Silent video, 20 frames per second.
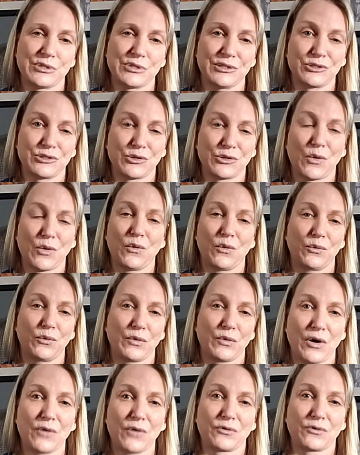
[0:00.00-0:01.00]
So
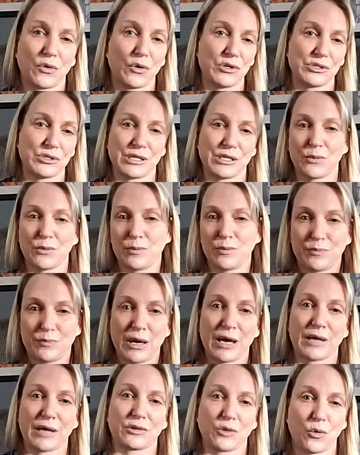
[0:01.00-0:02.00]
of course they went
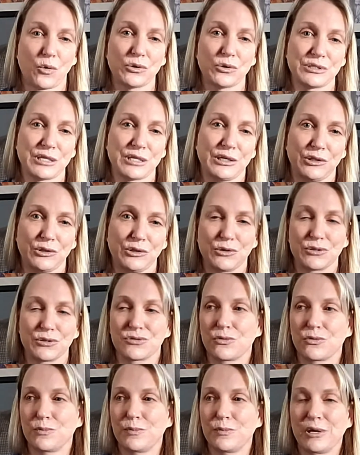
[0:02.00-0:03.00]
back the whole 10 years for
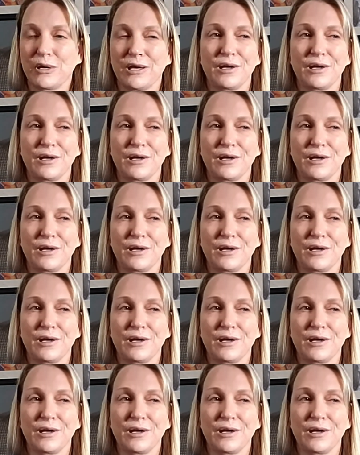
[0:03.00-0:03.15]
me.